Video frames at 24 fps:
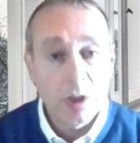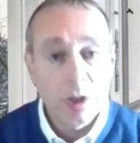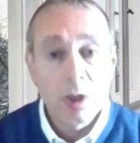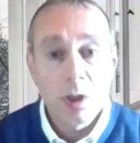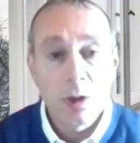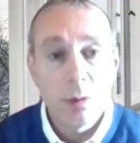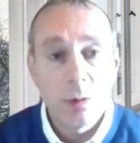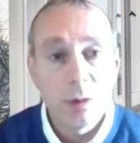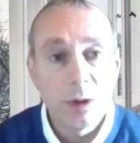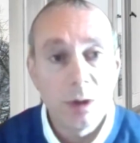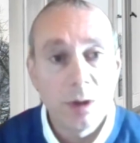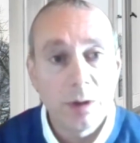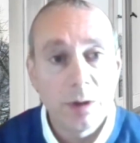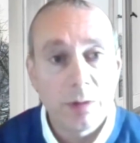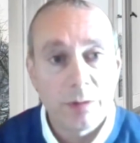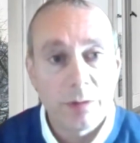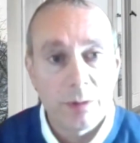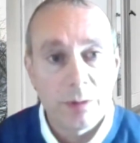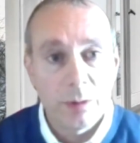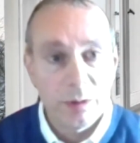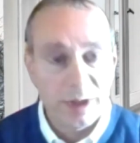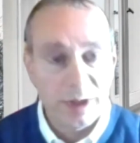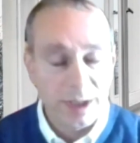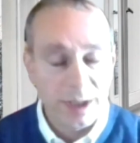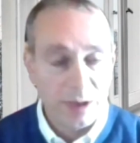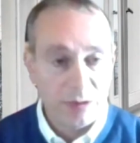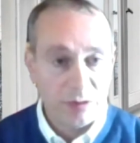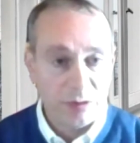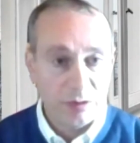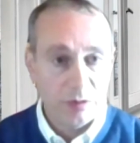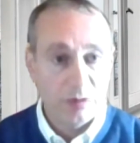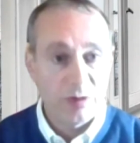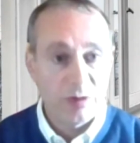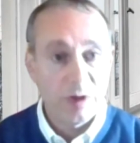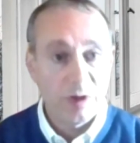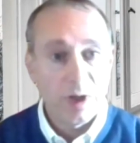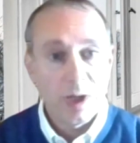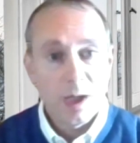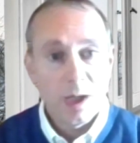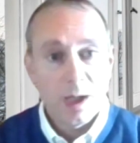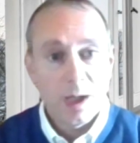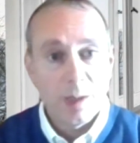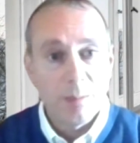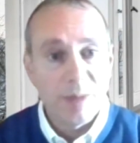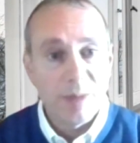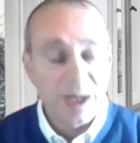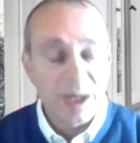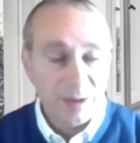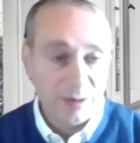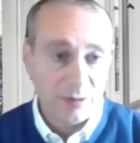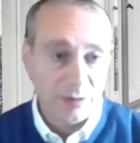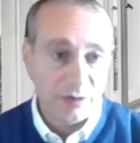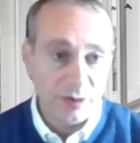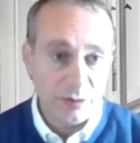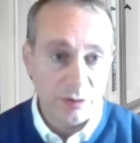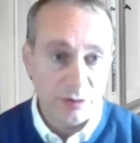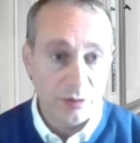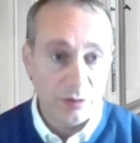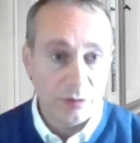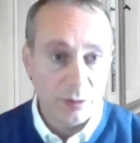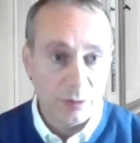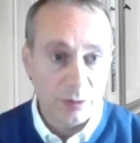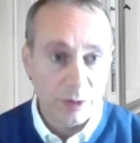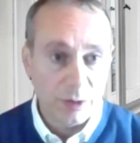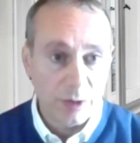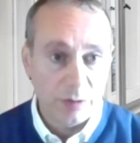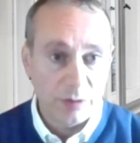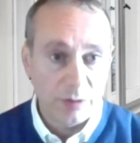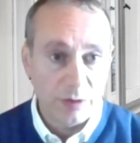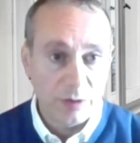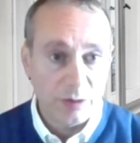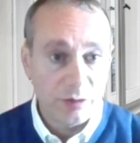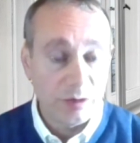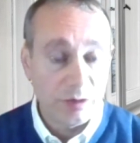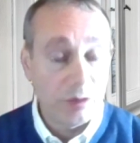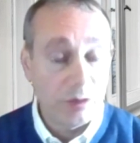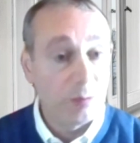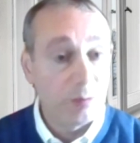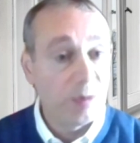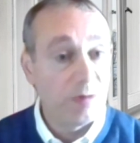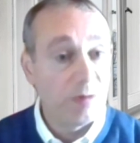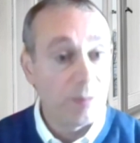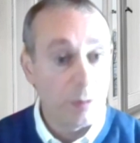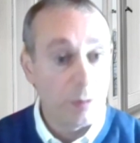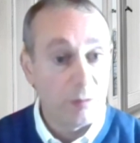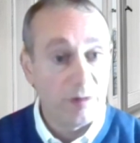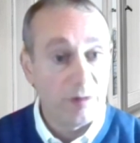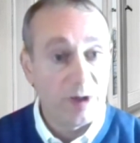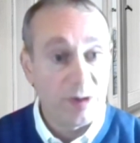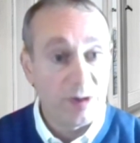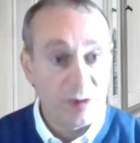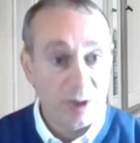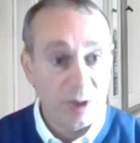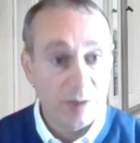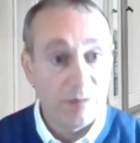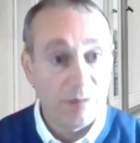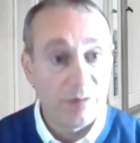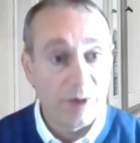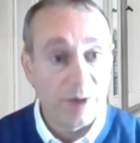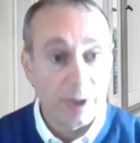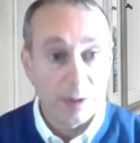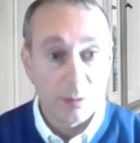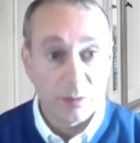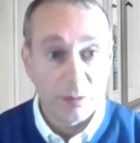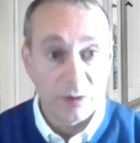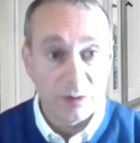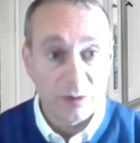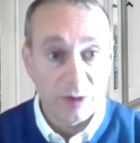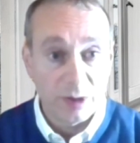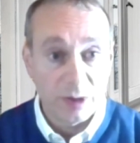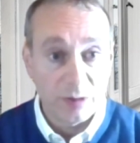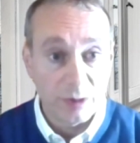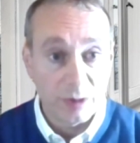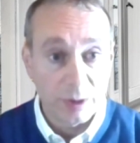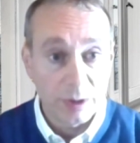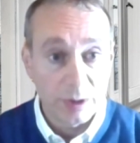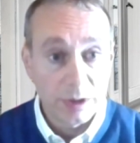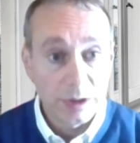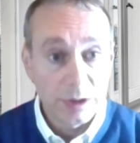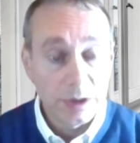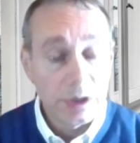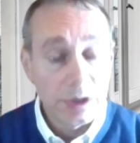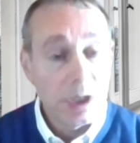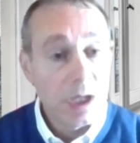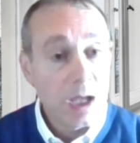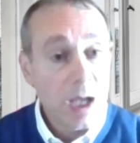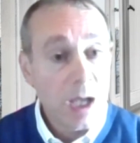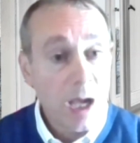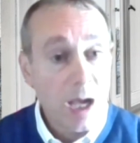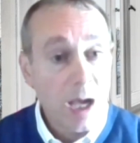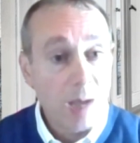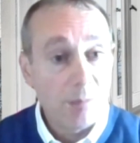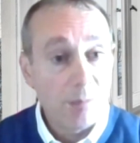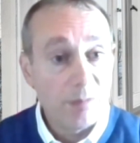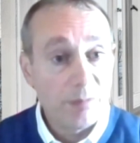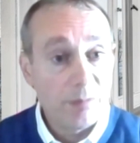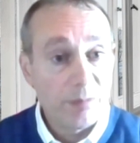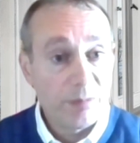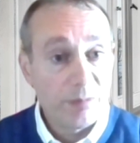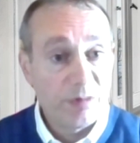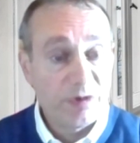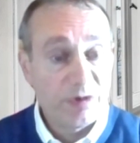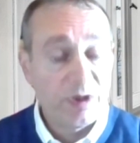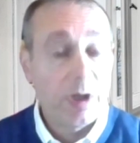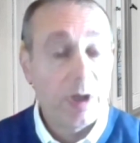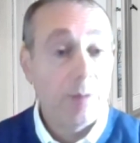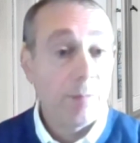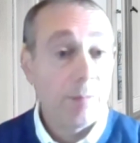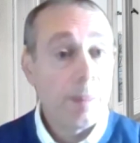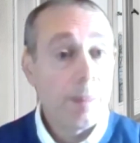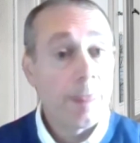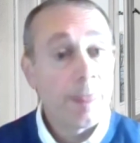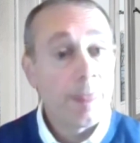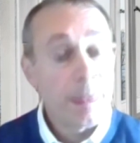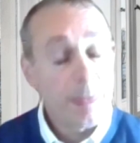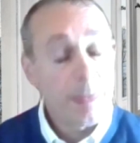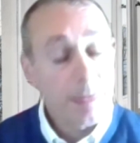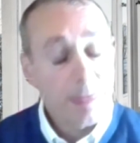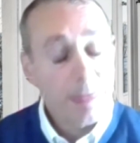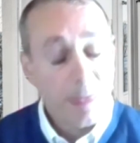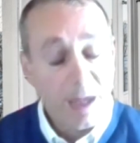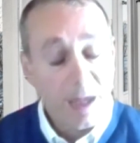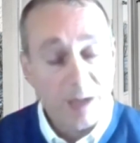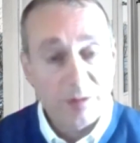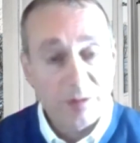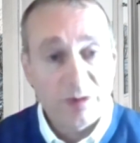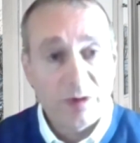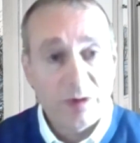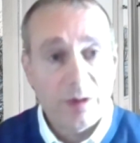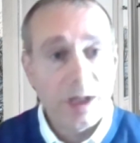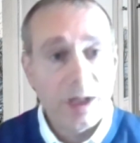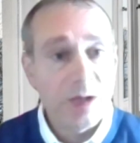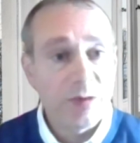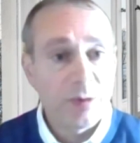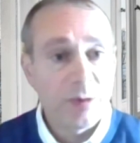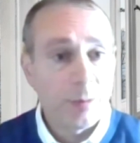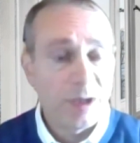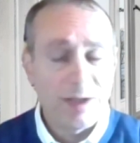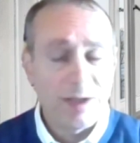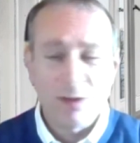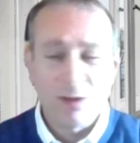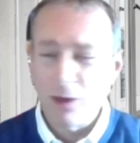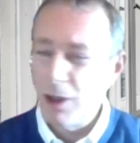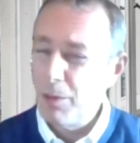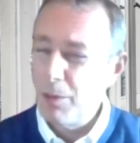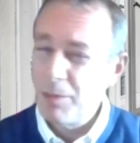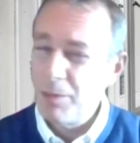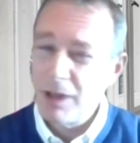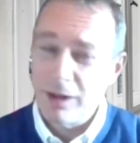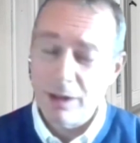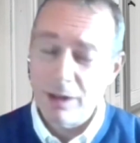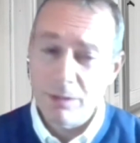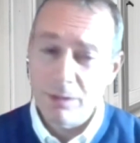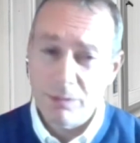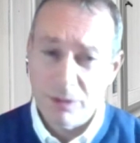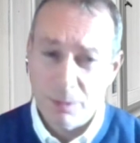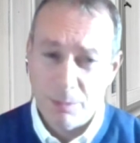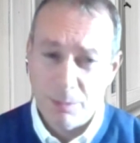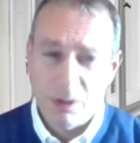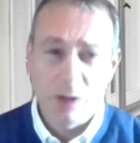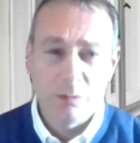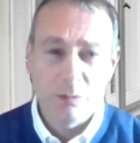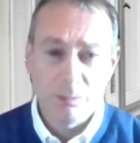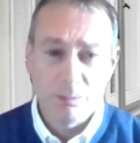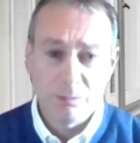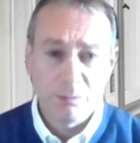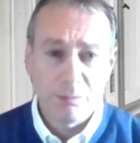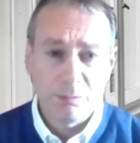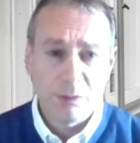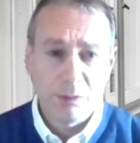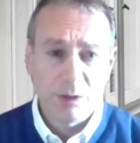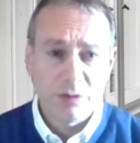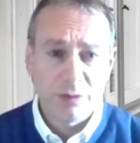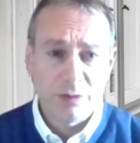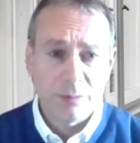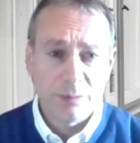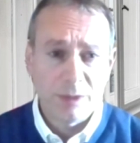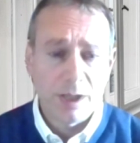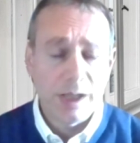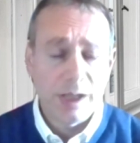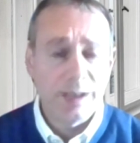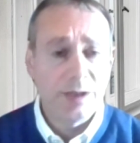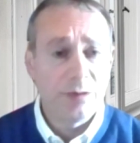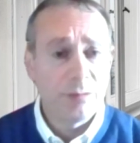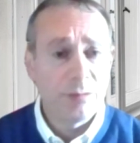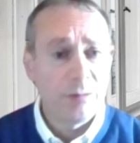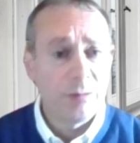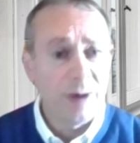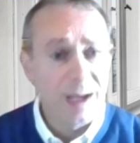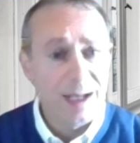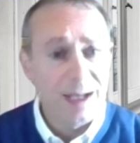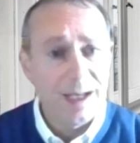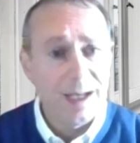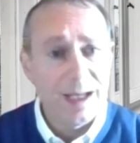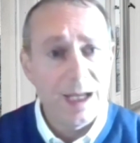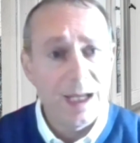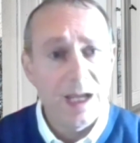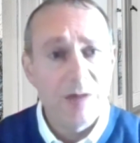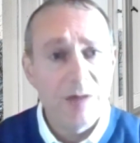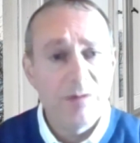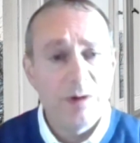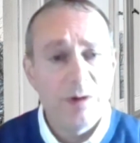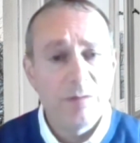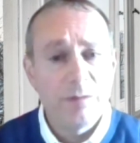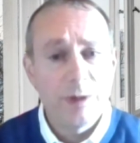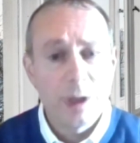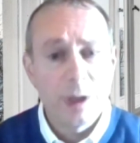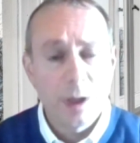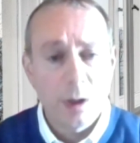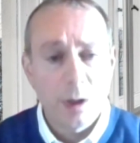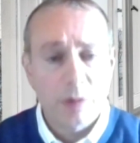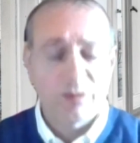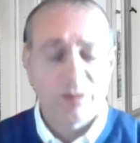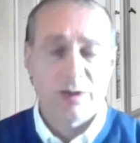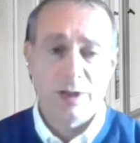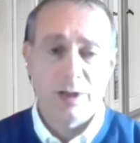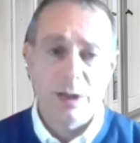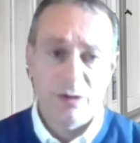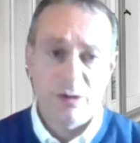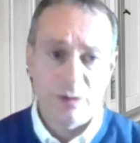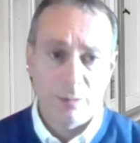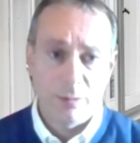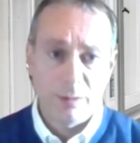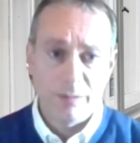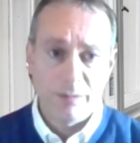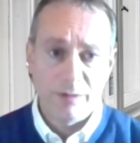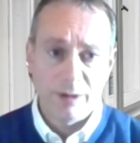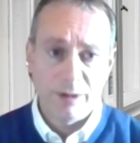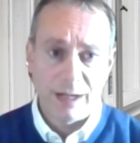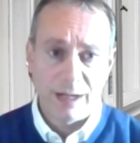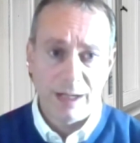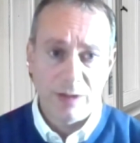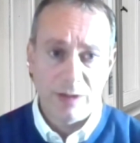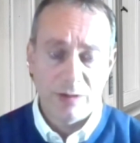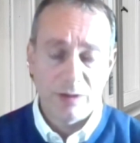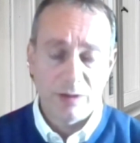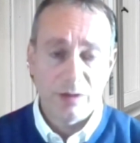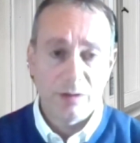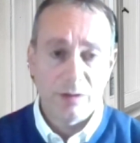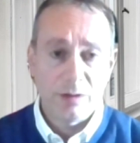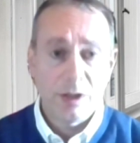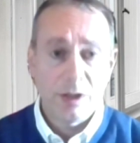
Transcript: who will look through all the issues and make decisions on those issues before reaching a final decision. So that's the way to do it. But the bottom line is really, if you've got an issue with your agent,